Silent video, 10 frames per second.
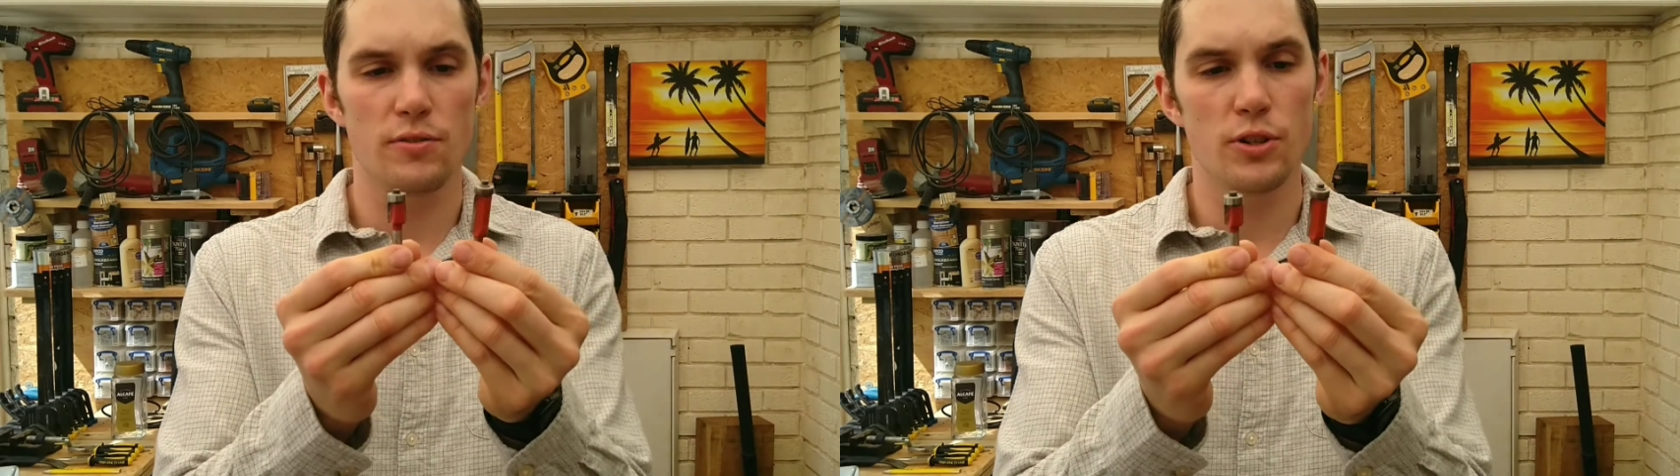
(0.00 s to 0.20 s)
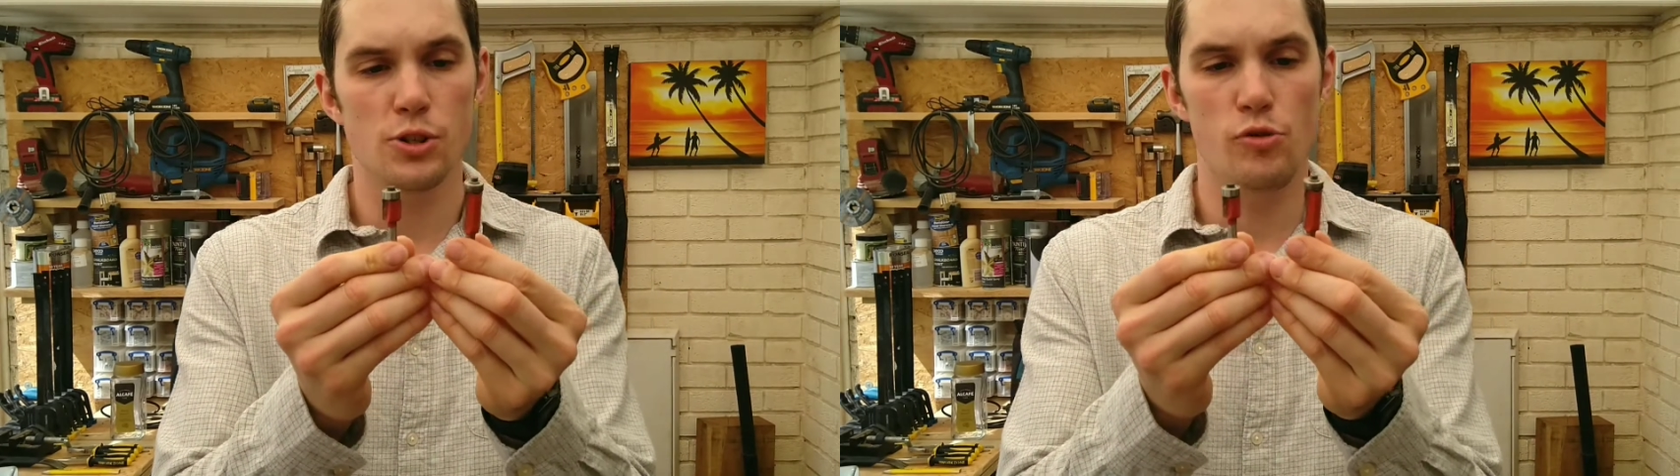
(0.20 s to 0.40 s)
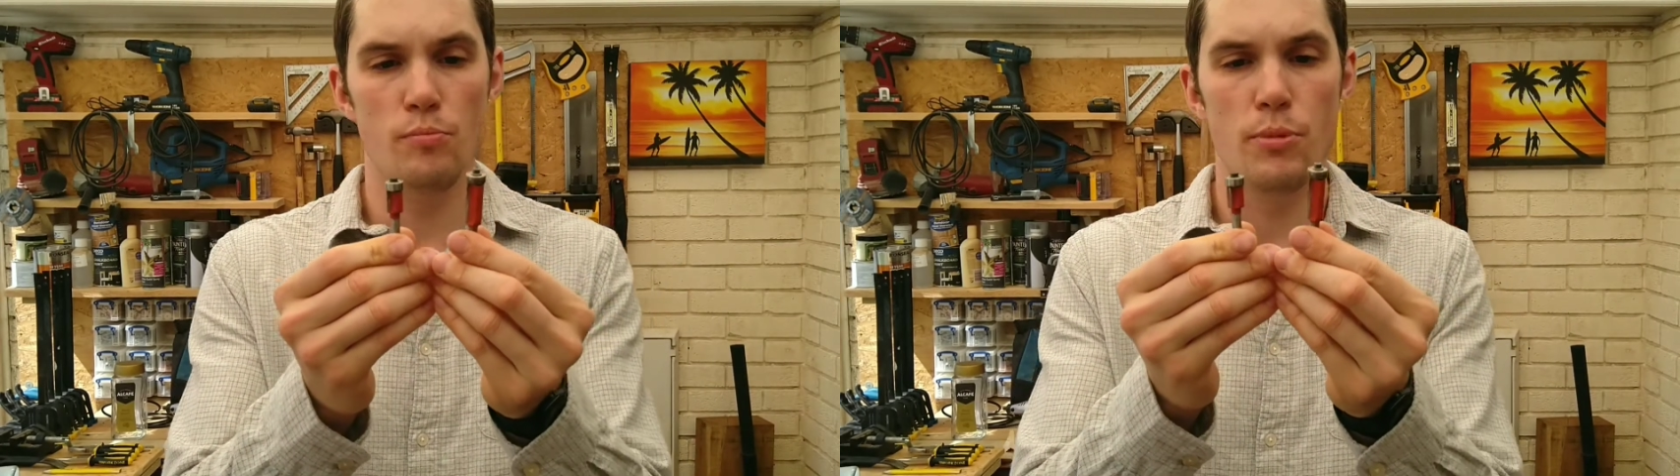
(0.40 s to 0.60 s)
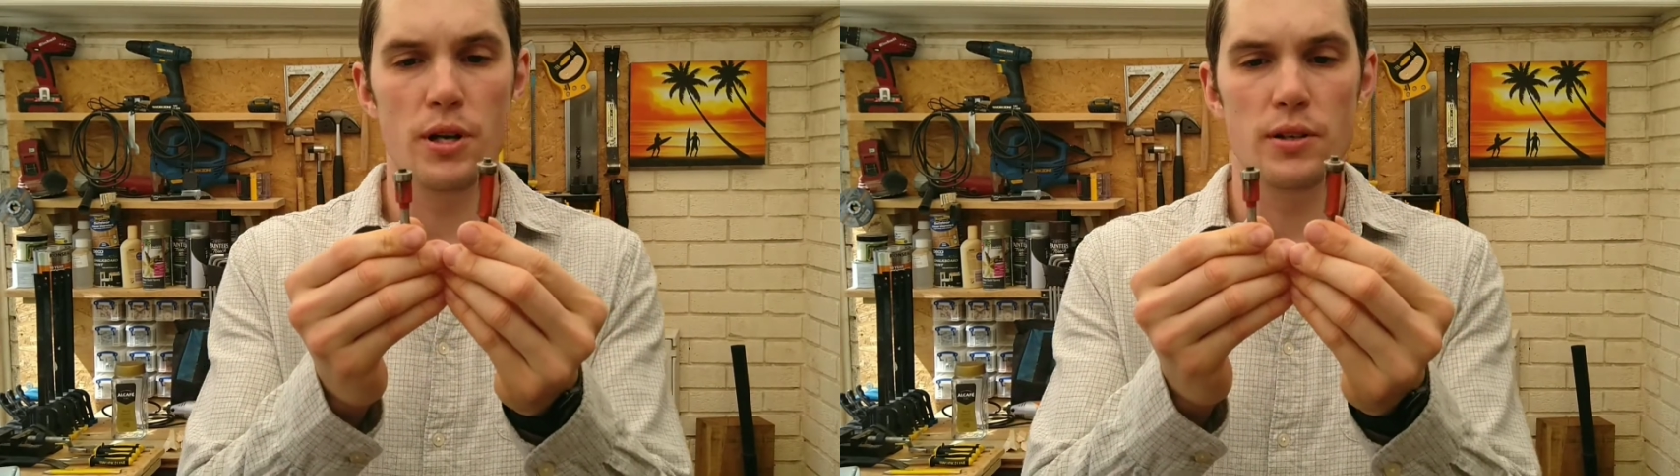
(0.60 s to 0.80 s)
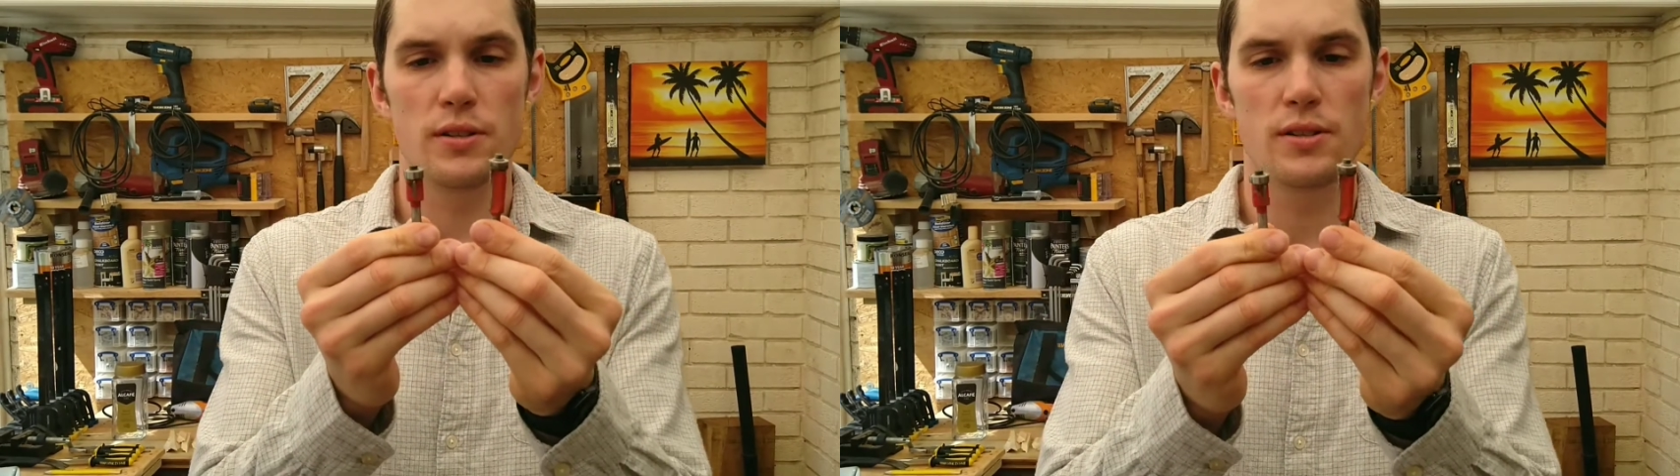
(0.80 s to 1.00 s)
flush trim
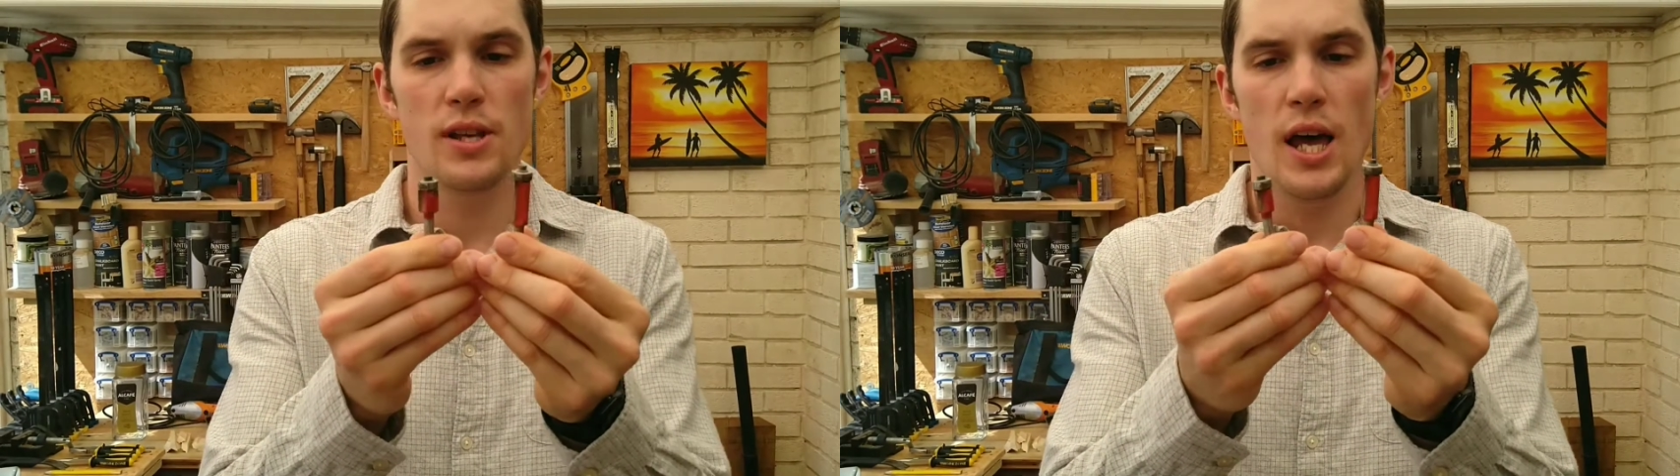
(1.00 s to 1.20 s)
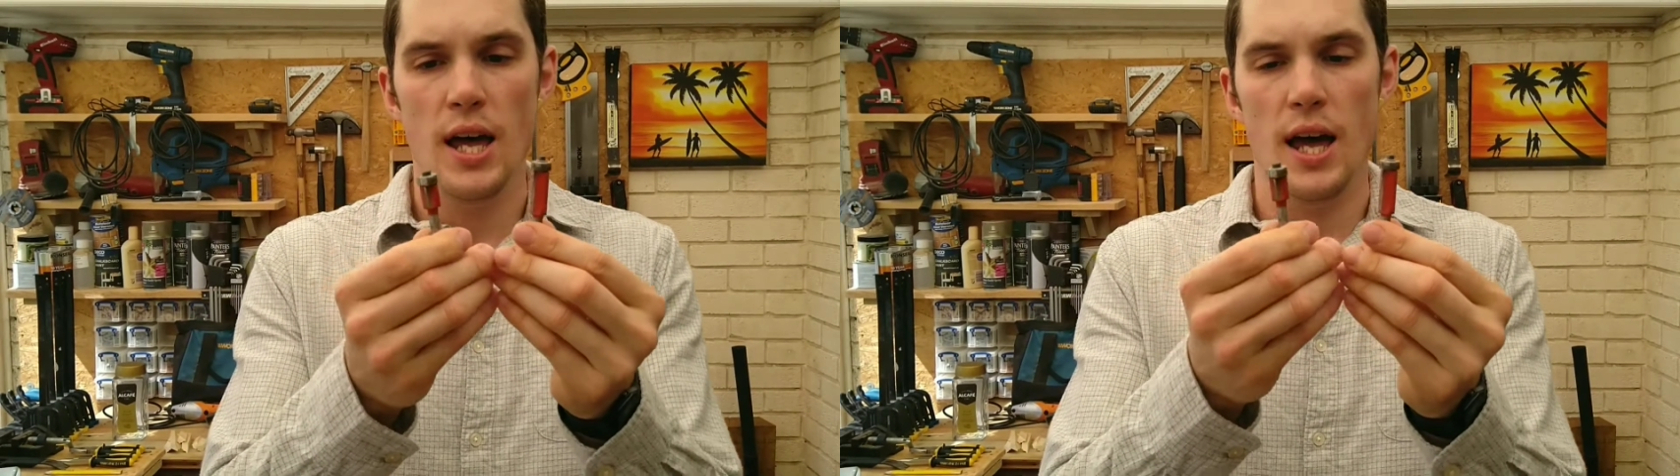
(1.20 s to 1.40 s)
bits.